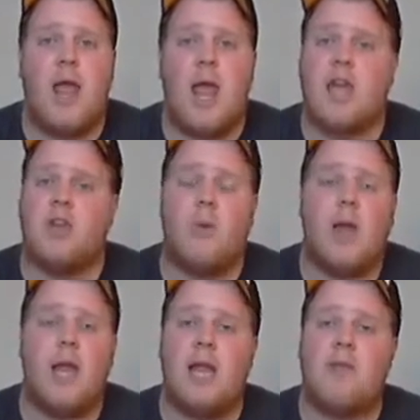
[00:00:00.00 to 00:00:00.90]
And
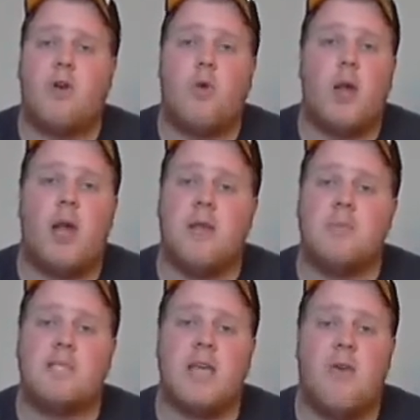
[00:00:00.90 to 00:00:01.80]
Duran never quit on
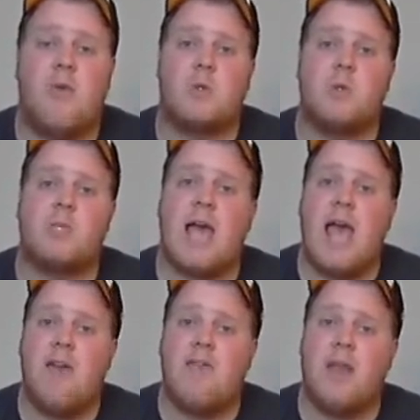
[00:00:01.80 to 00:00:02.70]
himself, which was
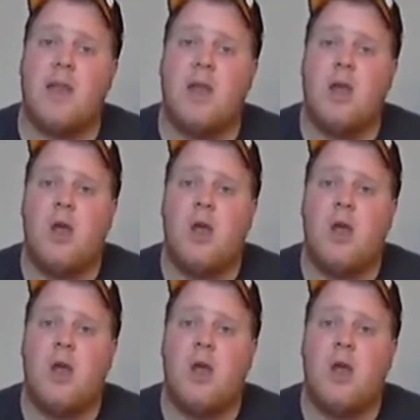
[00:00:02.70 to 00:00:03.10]
evident